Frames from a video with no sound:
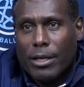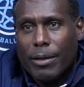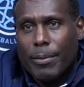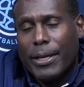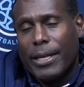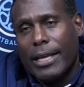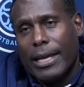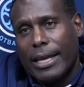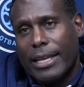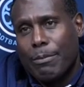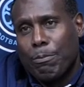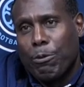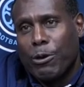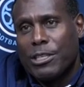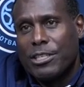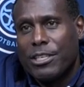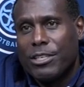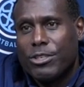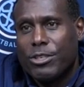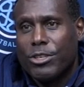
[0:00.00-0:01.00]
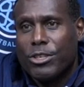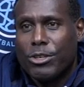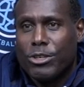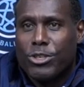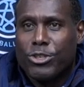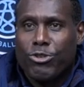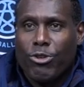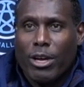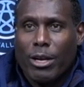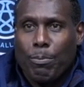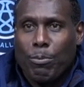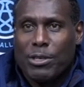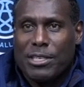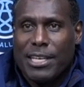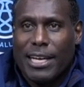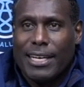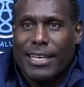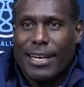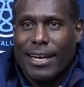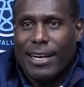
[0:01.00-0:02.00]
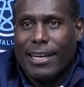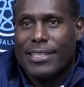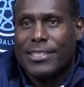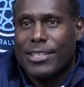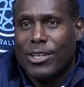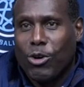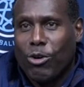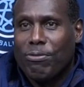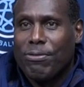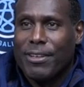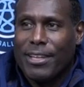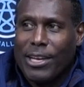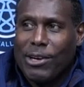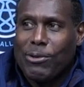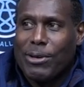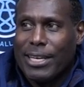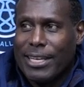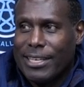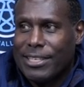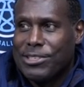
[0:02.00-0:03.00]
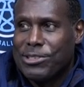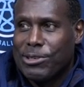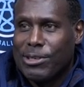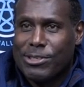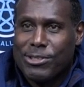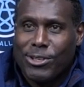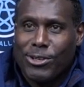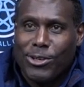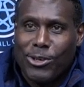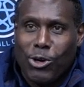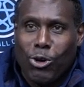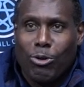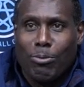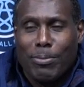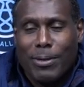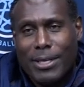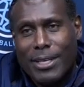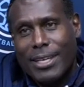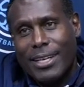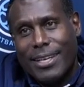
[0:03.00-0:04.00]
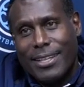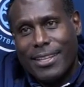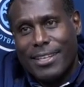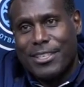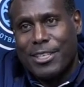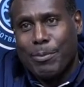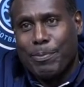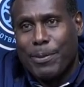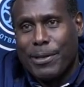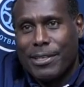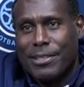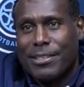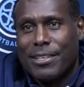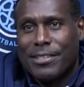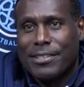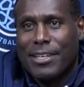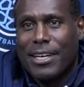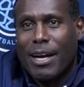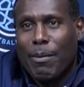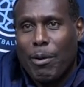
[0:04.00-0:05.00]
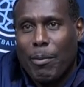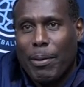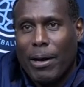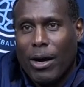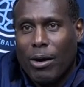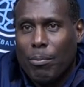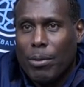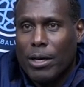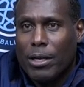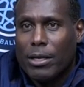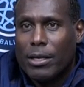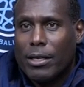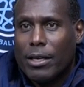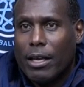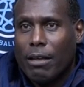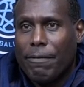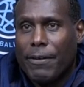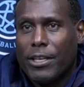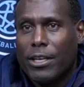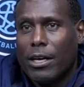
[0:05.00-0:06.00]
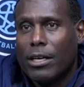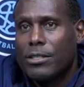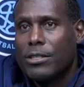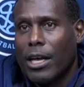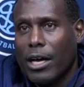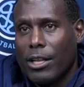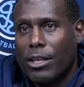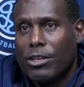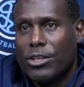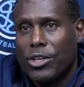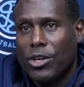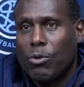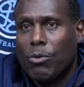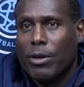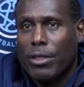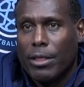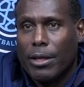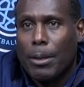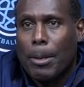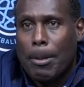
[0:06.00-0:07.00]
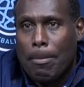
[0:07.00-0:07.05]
I mean, in preseason, you just try to protect guys, and hopefully they don't get injured. So you hope the chippiness doesn't come about. But if it does, how do you deal with it?